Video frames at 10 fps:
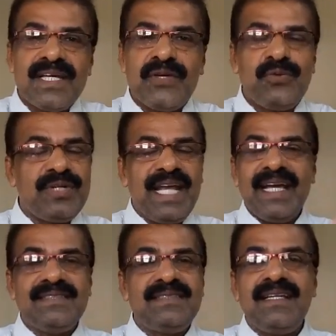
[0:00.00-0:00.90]
You
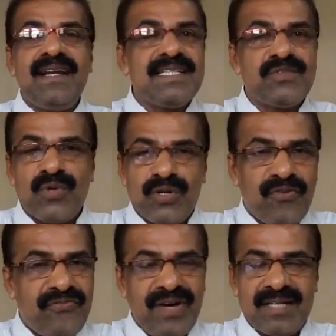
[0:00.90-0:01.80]
take a serious work
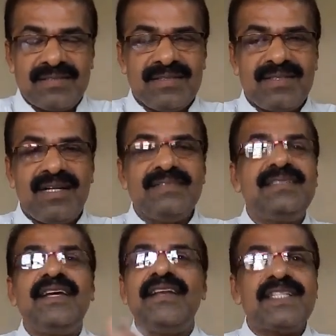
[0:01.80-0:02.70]
of art, a
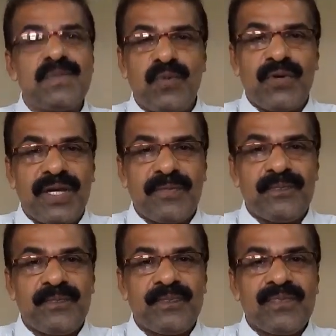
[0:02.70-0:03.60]
serious
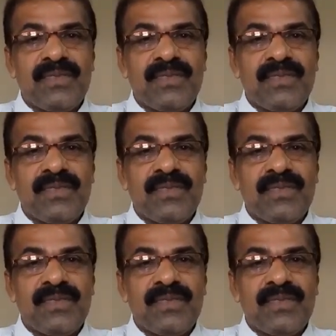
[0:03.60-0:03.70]
poem,